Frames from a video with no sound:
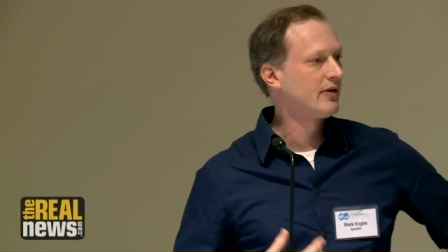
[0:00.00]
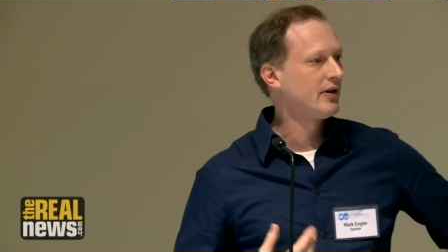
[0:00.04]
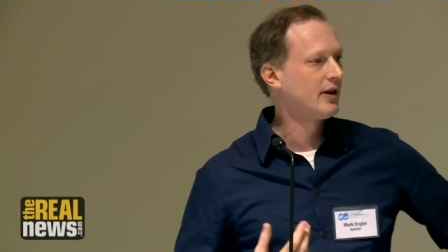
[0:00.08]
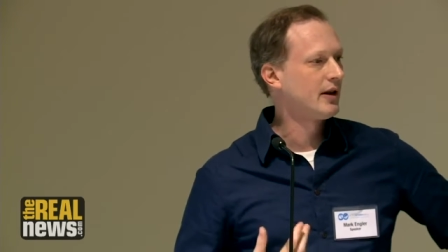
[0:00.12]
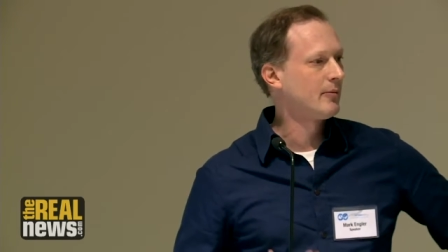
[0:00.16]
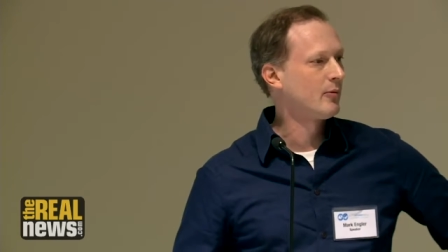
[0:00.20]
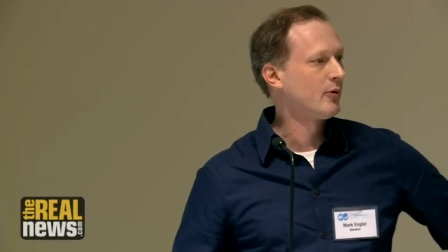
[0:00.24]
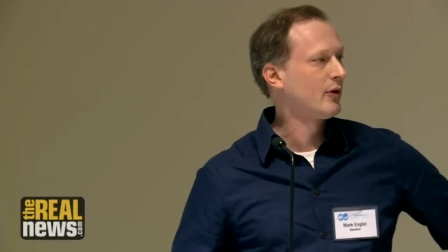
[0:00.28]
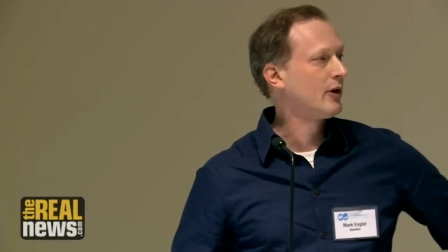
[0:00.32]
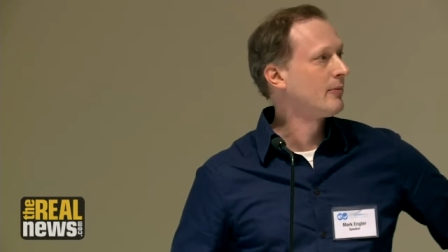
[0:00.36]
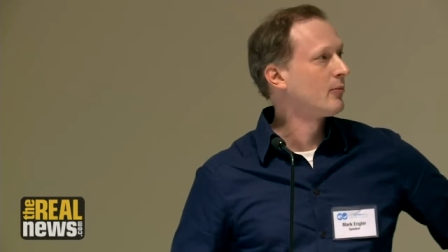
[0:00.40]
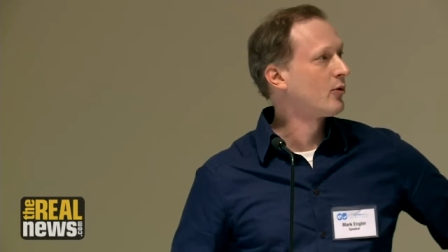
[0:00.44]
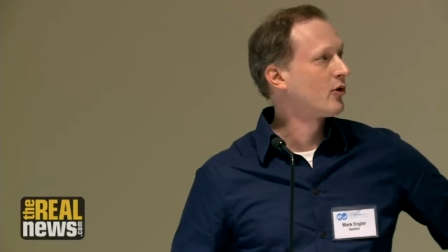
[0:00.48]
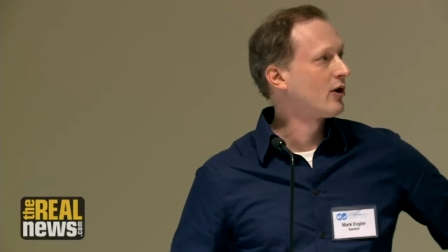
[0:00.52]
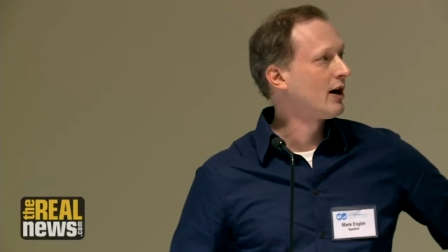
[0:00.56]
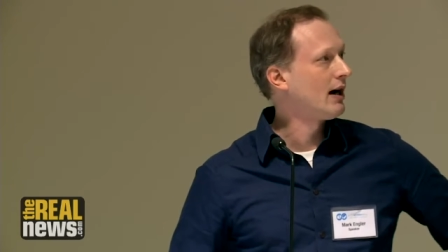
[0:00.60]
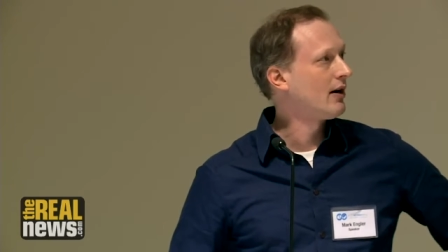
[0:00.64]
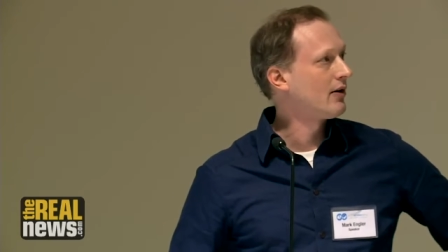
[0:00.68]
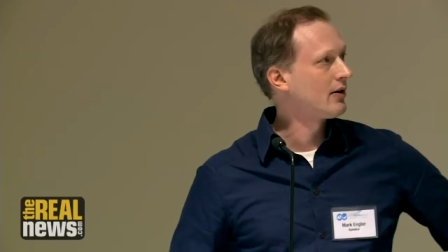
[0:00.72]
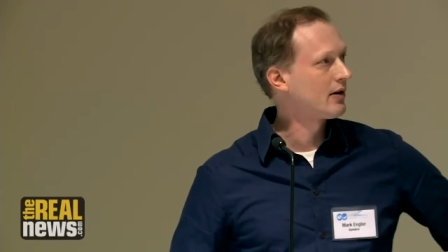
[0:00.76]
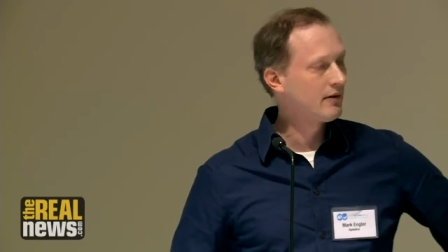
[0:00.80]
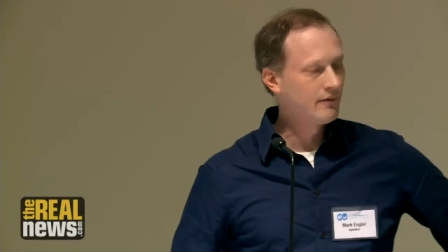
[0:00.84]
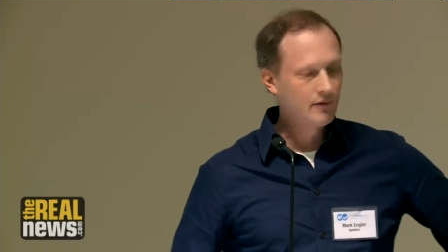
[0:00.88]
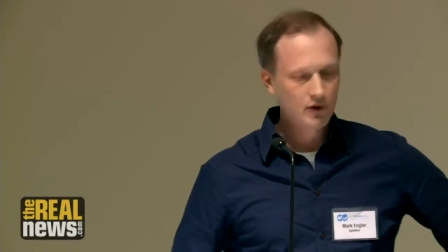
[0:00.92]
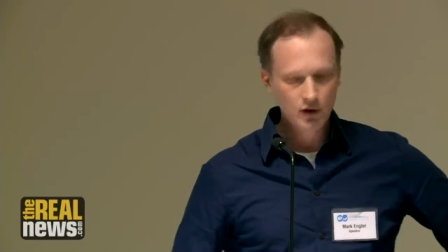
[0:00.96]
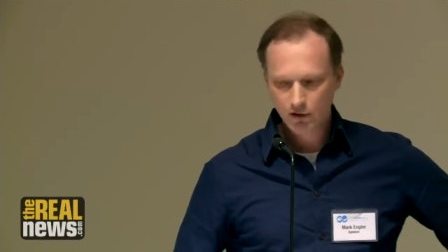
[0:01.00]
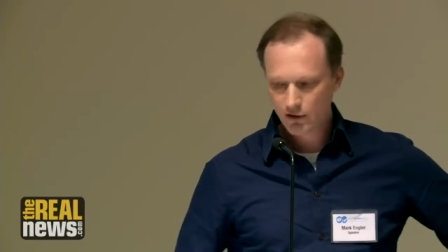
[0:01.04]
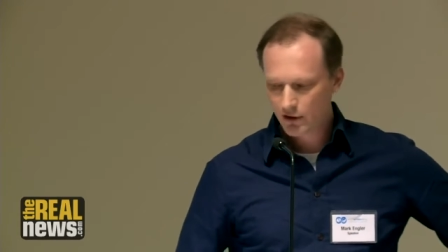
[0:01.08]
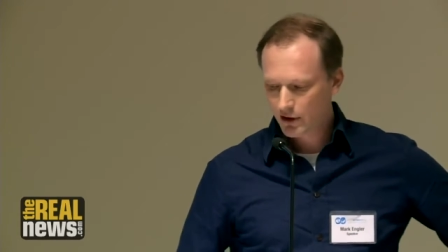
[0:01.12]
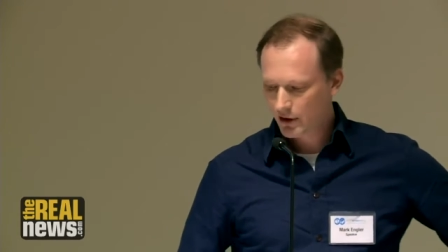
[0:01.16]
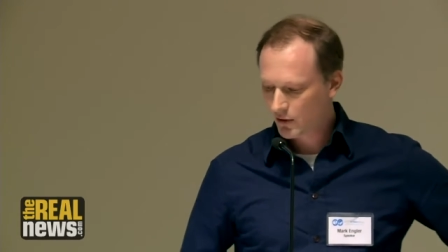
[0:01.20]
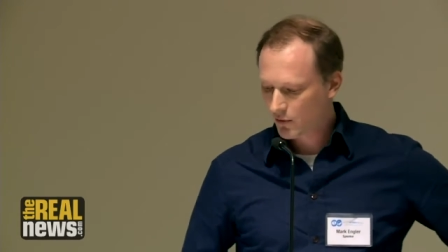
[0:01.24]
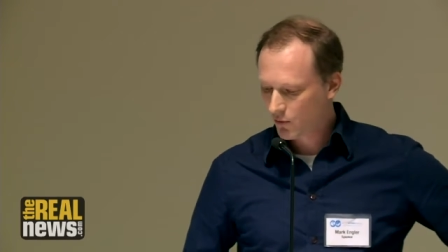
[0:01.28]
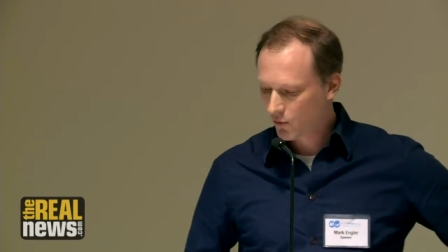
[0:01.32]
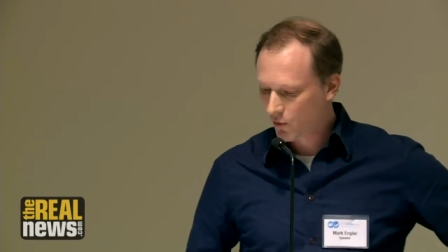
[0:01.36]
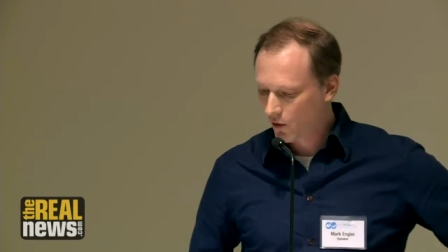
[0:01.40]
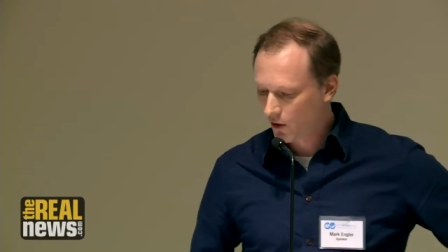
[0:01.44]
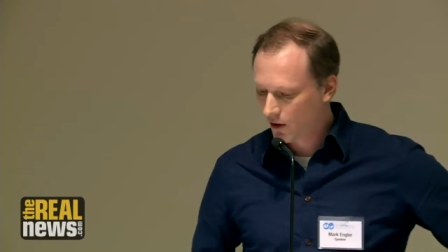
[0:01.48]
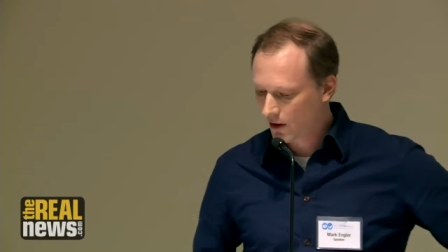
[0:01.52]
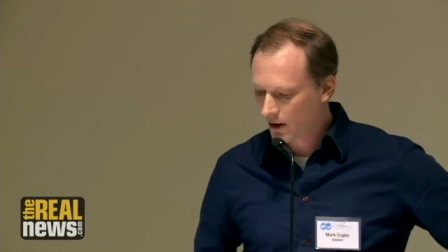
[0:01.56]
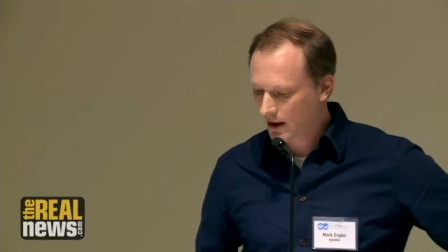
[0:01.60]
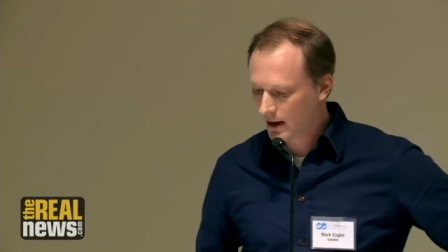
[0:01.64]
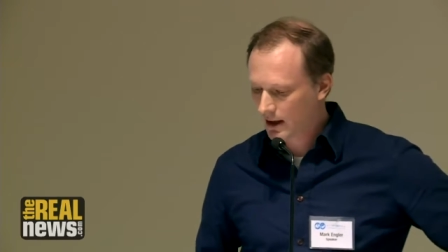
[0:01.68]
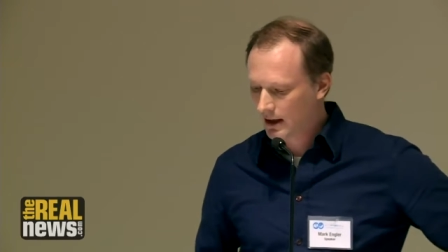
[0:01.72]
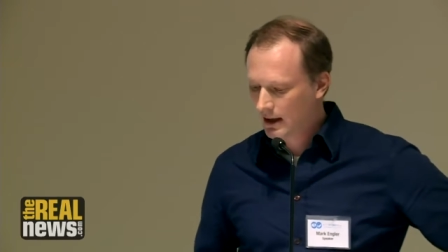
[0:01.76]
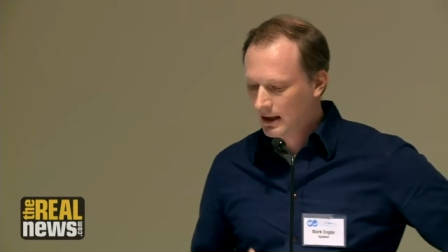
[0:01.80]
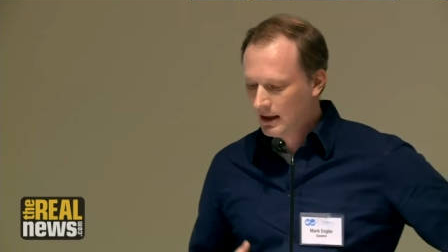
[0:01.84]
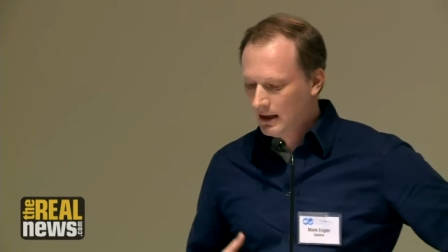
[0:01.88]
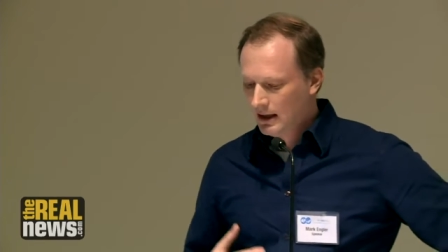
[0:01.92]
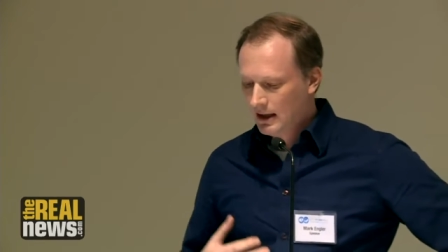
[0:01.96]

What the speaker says: the immorality of nuclear war,